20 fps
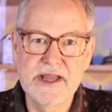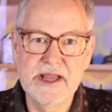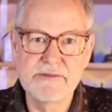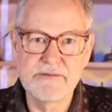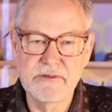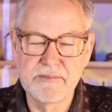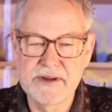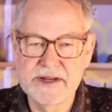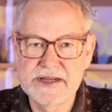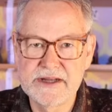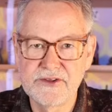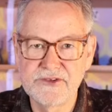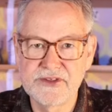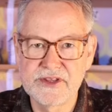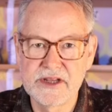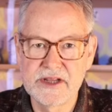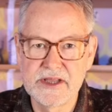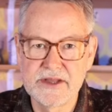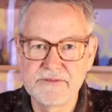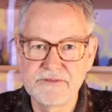everybody else
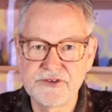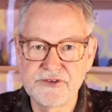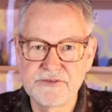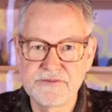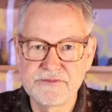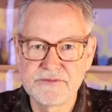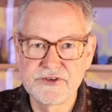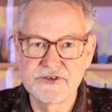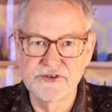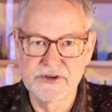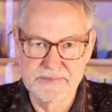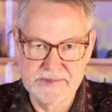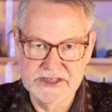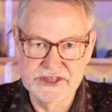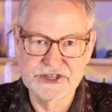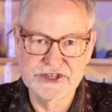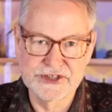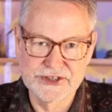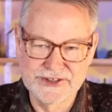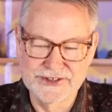that loves
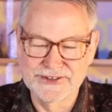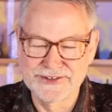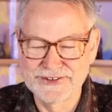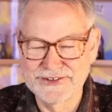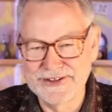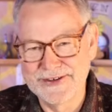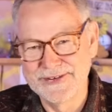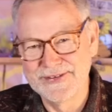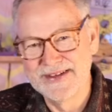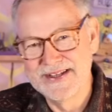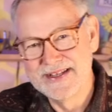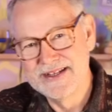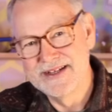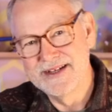dripping sugar. So